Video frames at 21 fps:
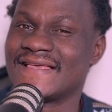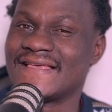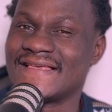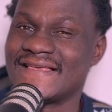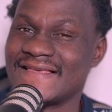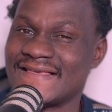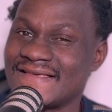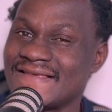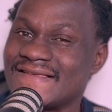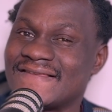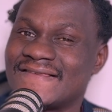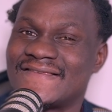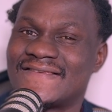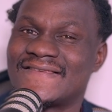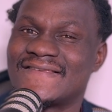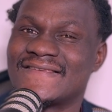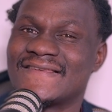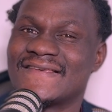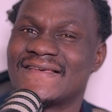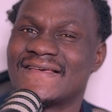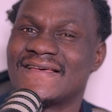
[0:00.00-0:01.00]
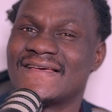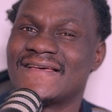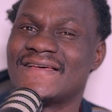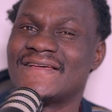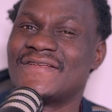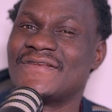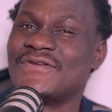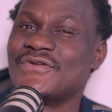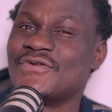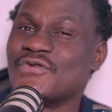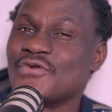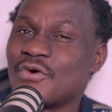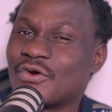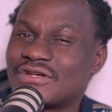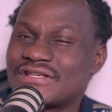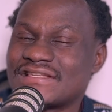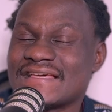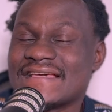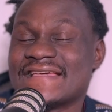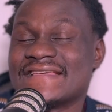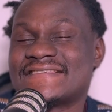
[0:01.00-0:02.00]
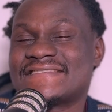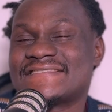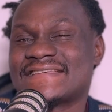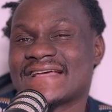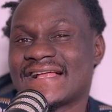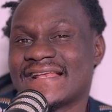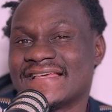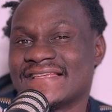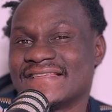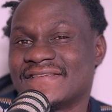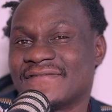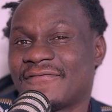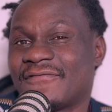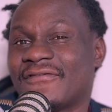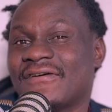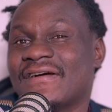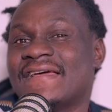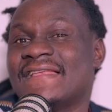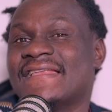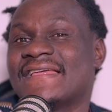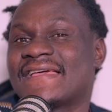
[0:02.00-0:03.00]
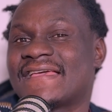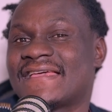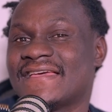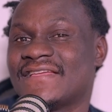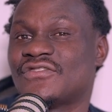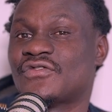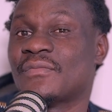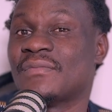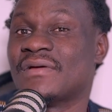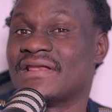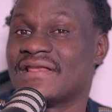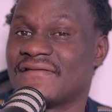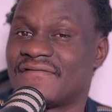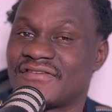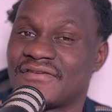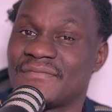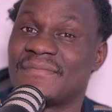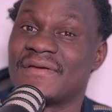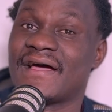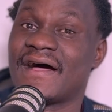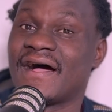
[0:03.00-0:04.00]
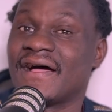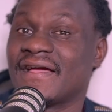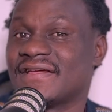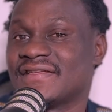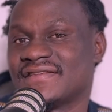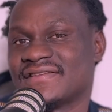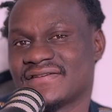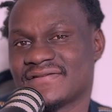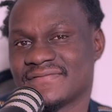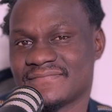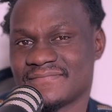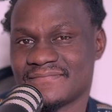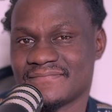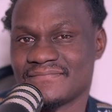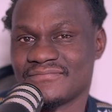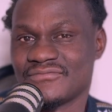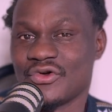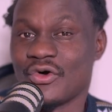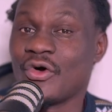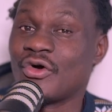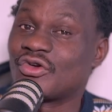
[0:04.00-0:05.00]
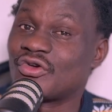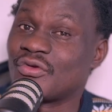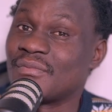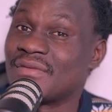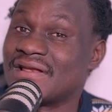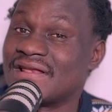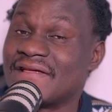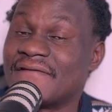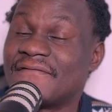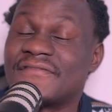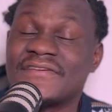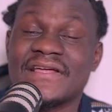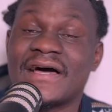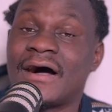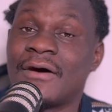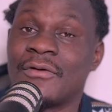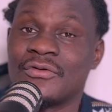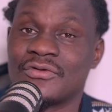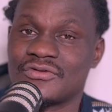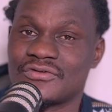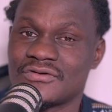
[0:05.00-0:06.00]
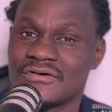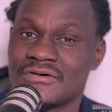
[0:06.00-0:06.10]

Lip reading: is not a challenge for any kid to be left behind or to be left out,